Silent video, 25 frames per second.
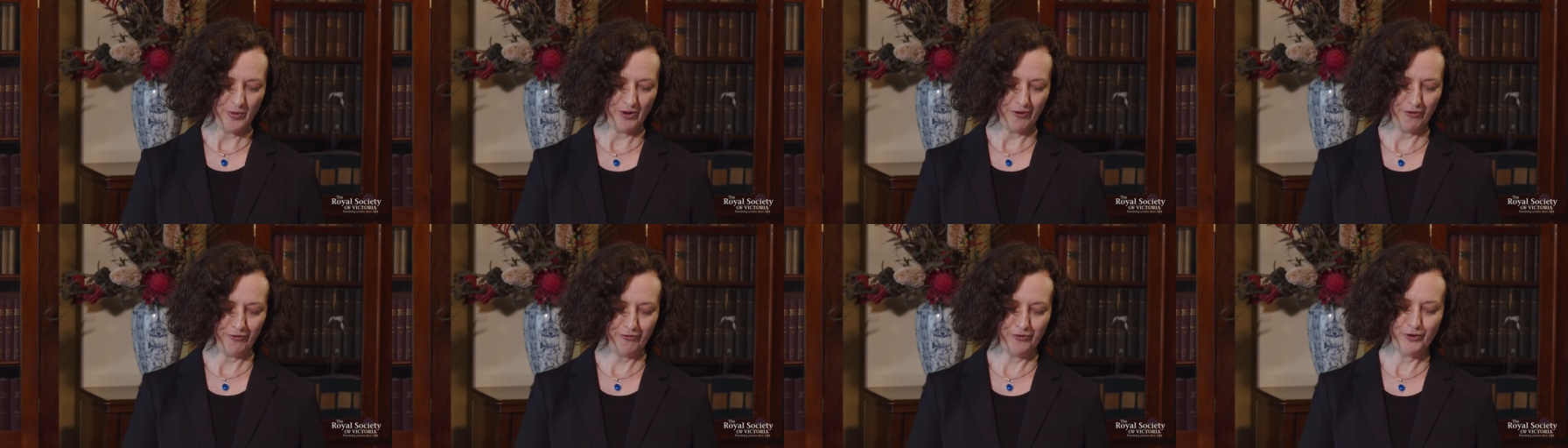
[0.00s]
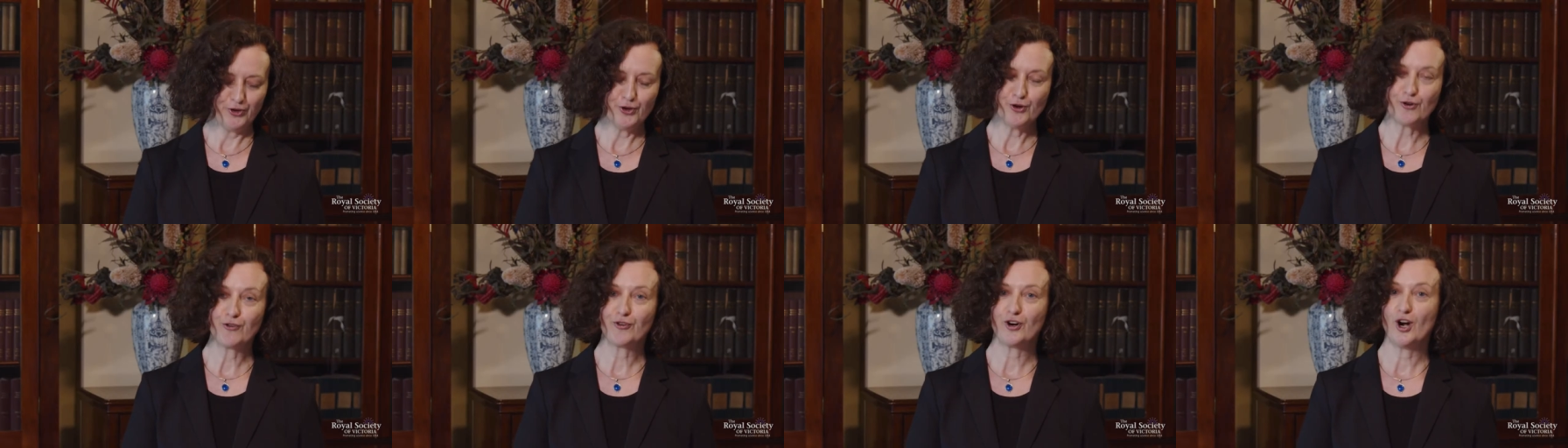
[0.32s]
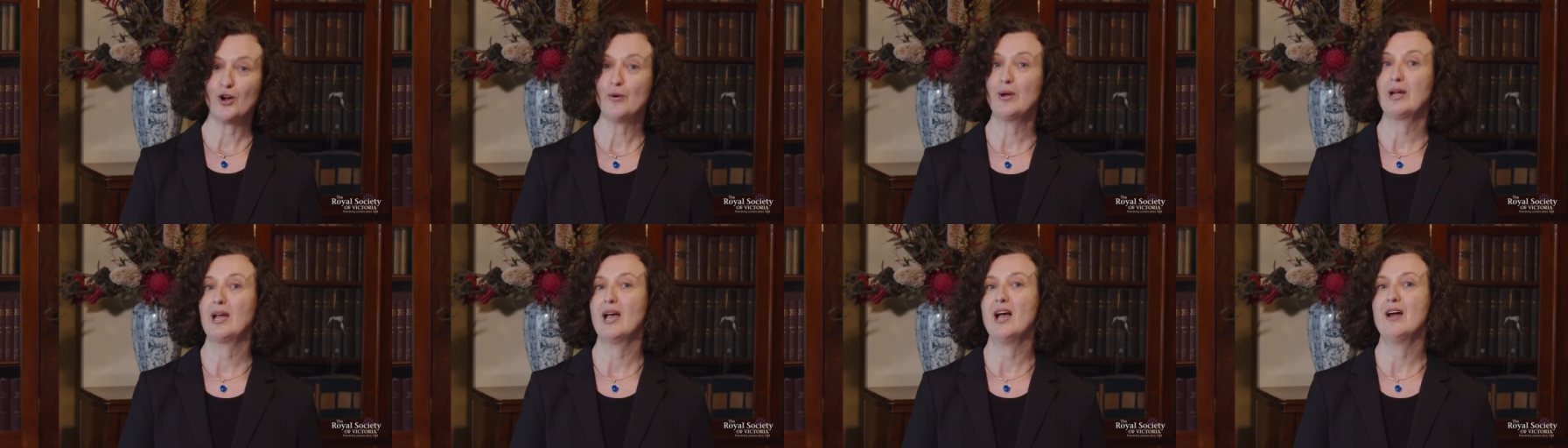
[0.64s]
But food
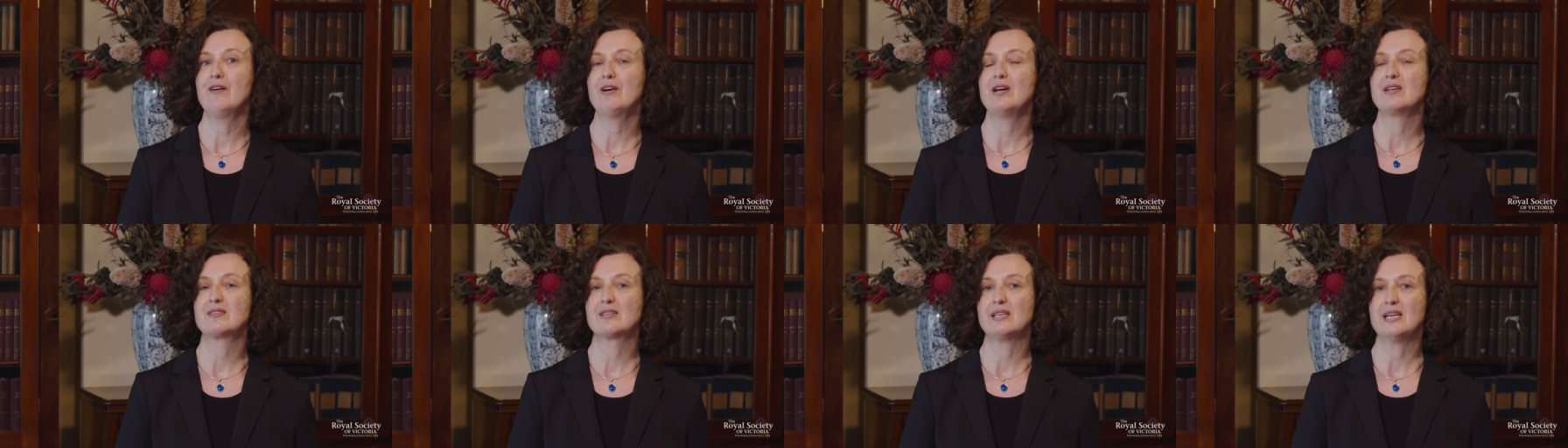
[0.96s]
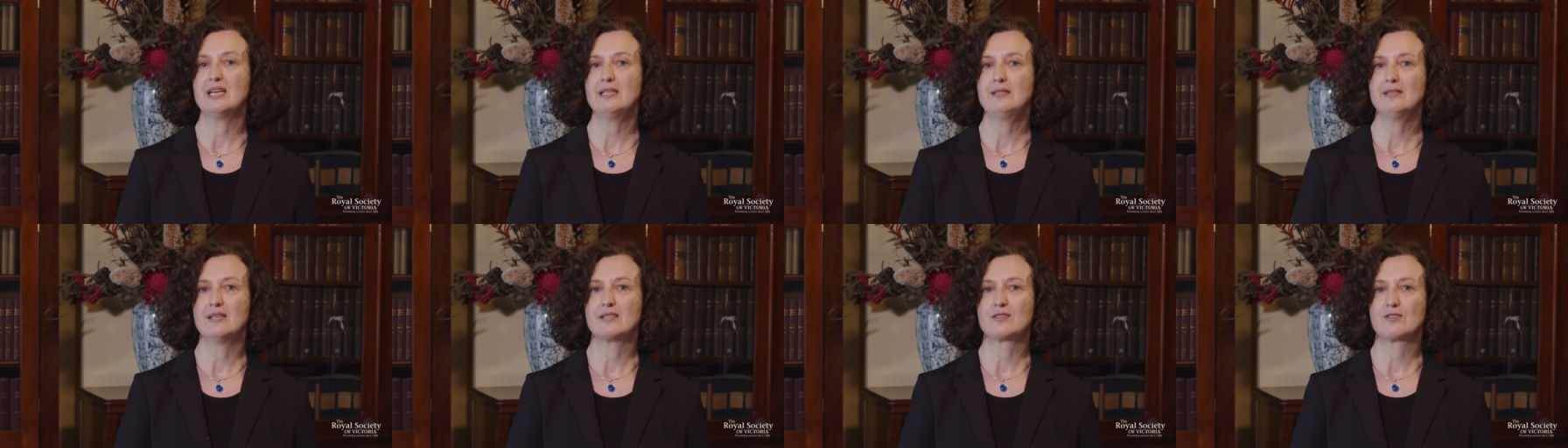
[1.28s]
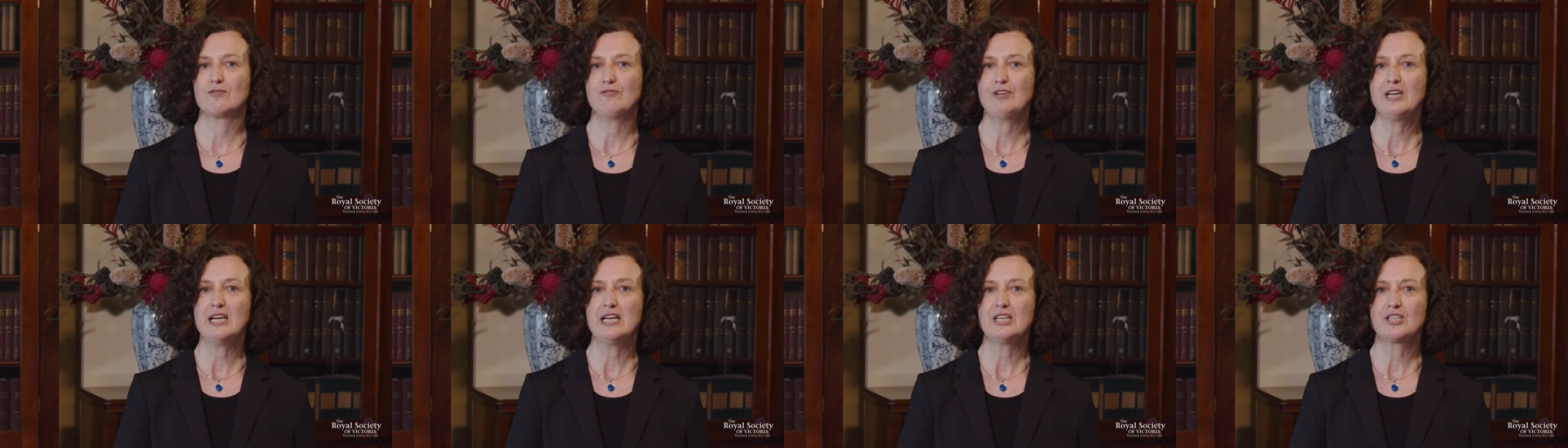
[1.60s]
growing areas in
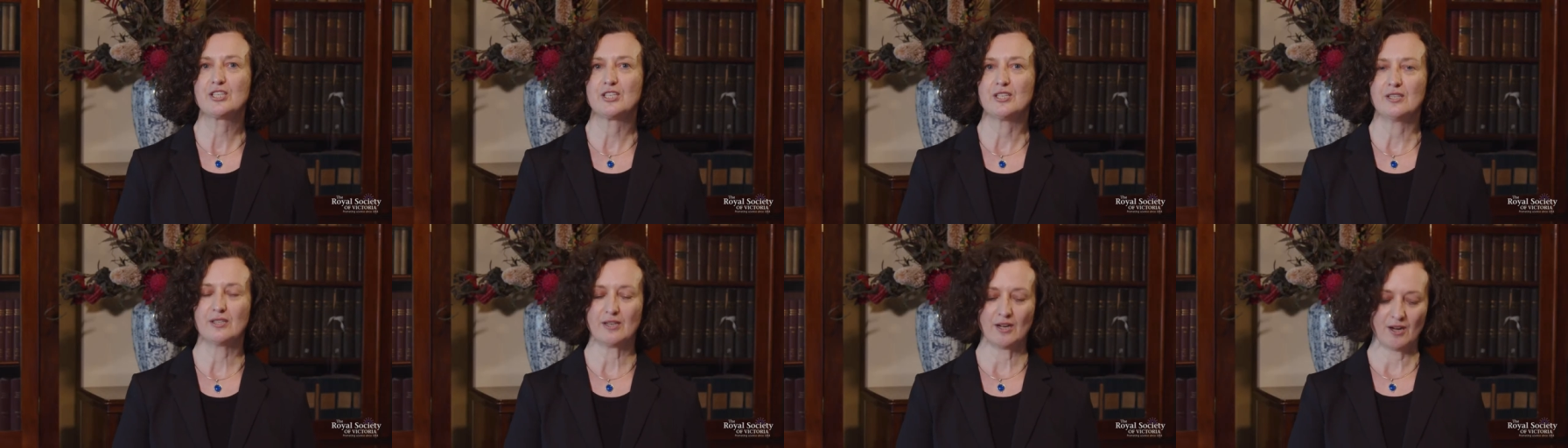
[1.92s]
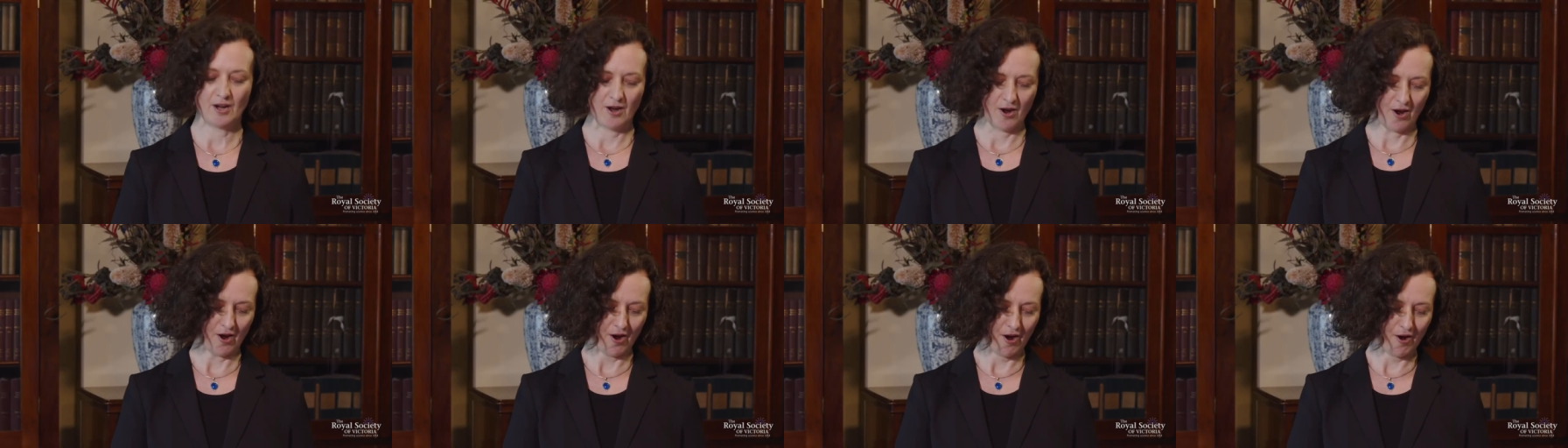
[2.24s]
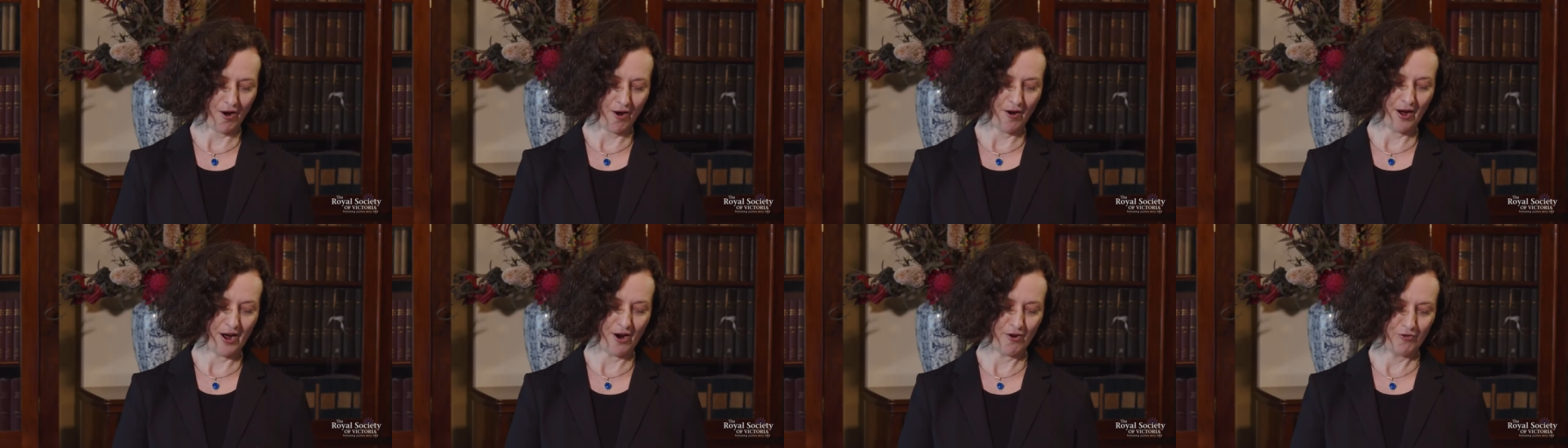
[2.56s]
this region
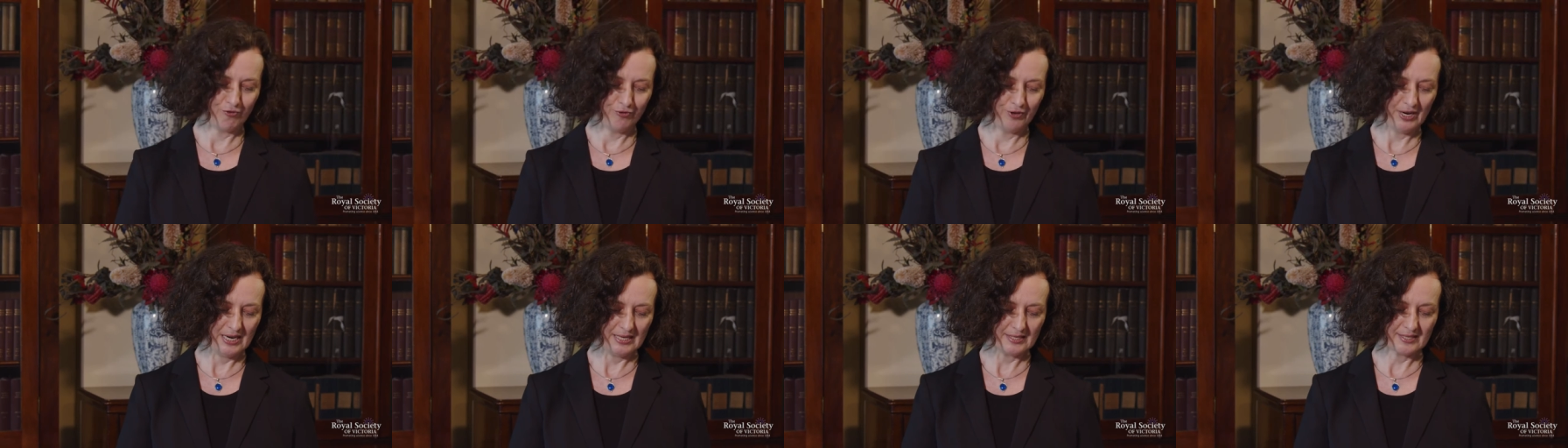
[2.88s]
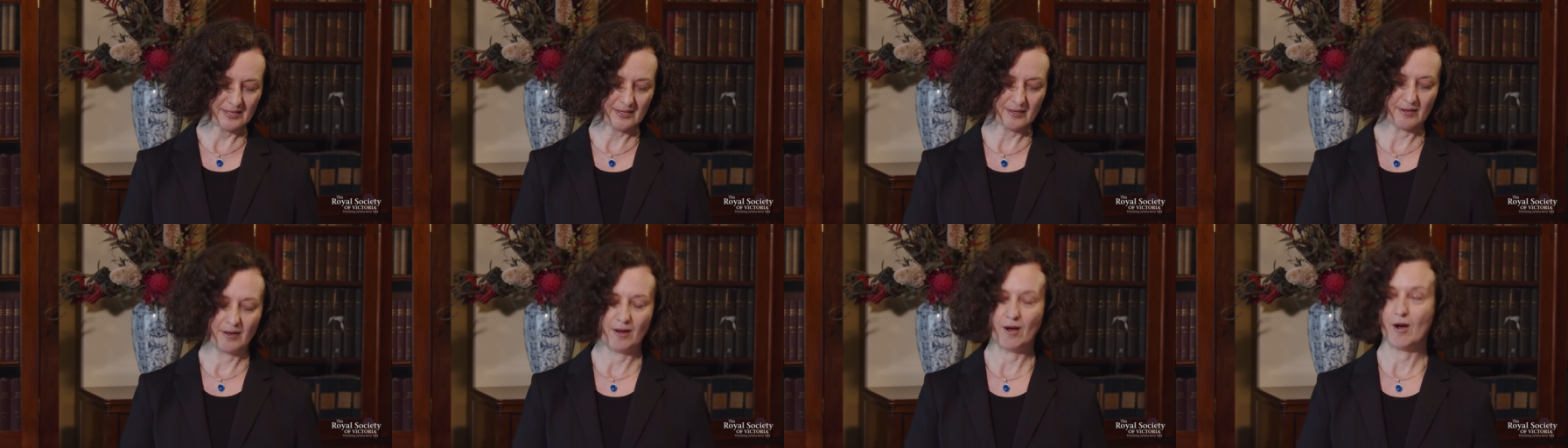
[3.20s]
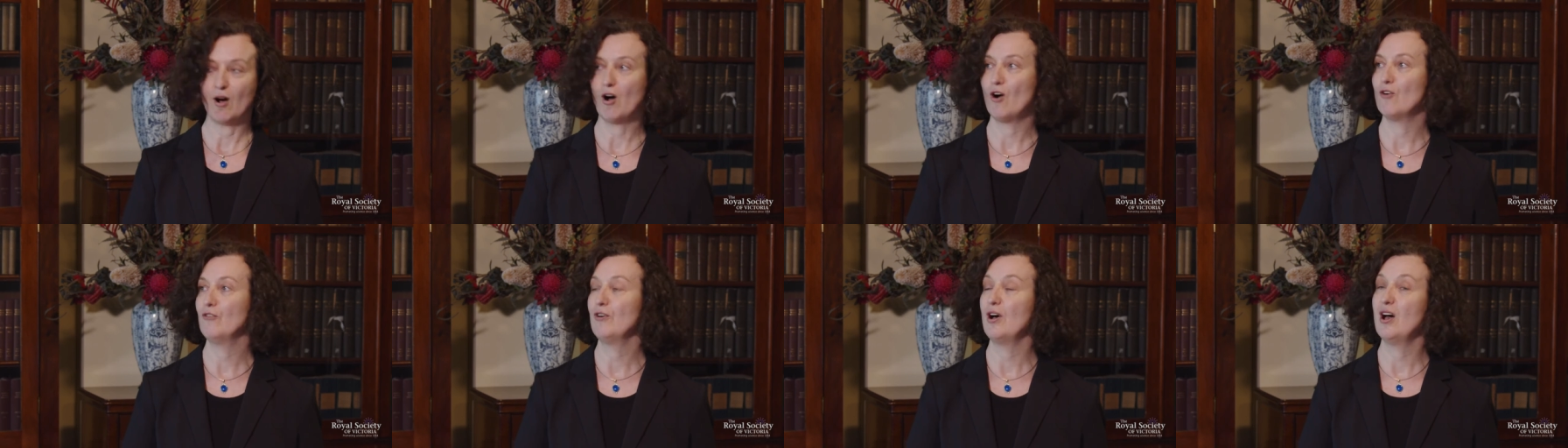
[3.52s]
are at risk
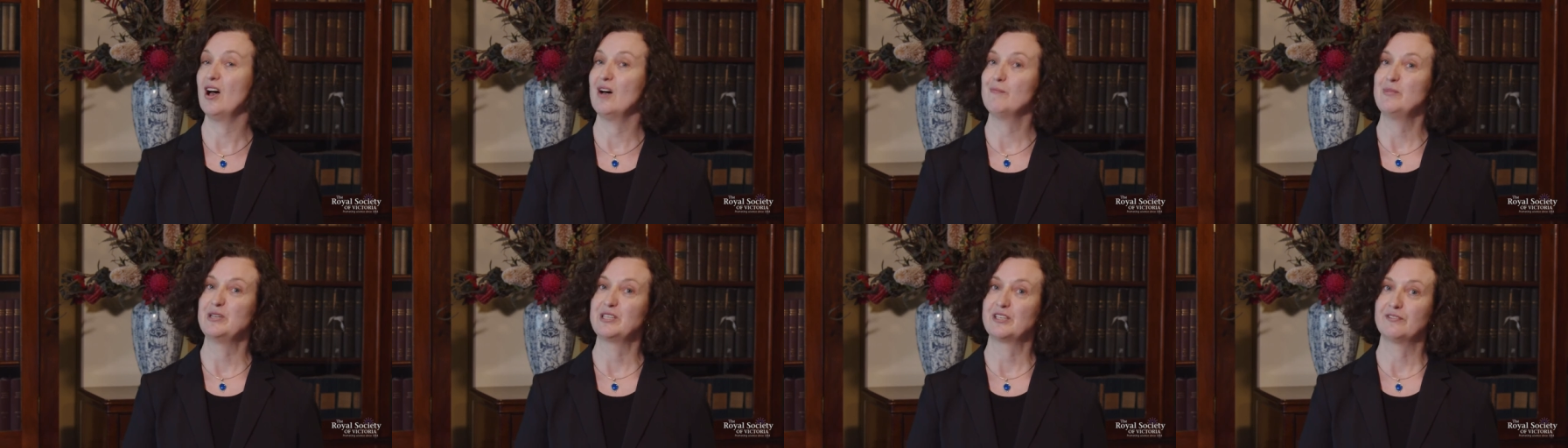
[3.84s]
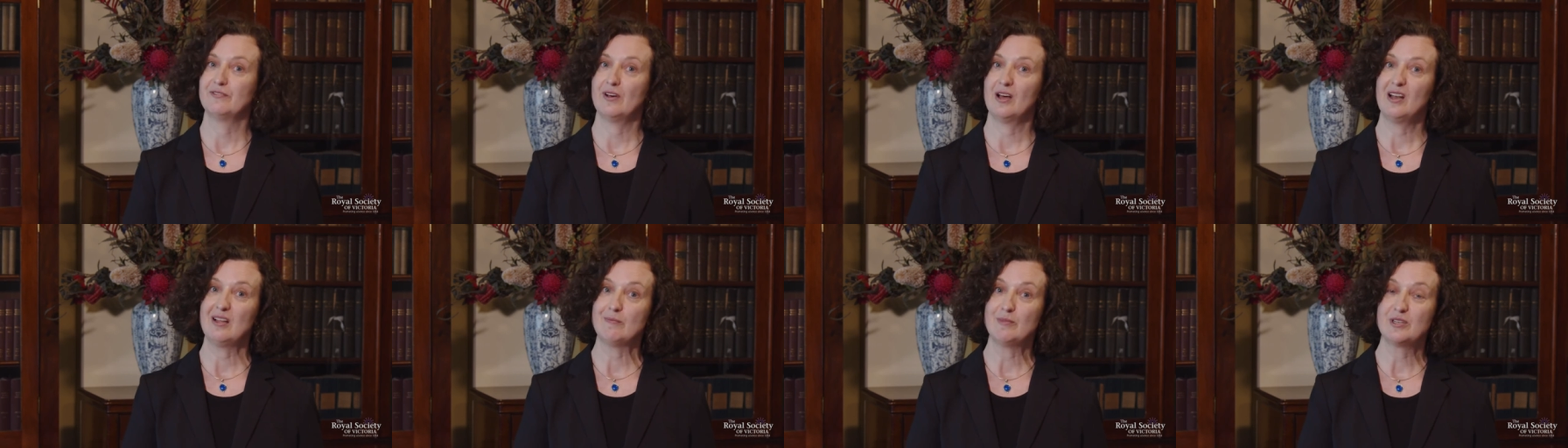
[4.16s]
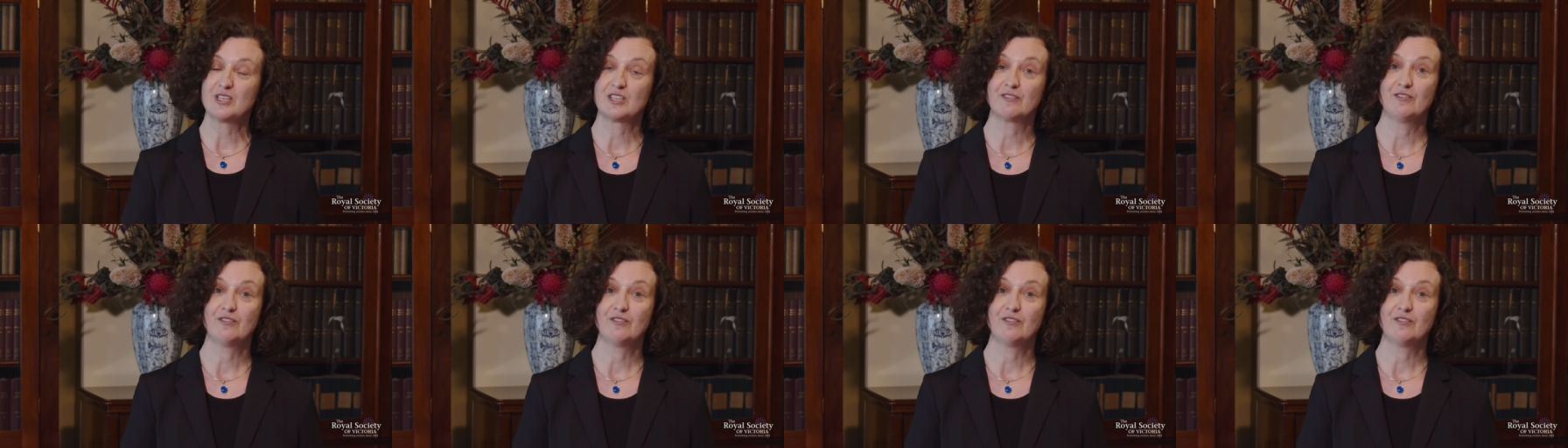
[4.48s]
of urban development,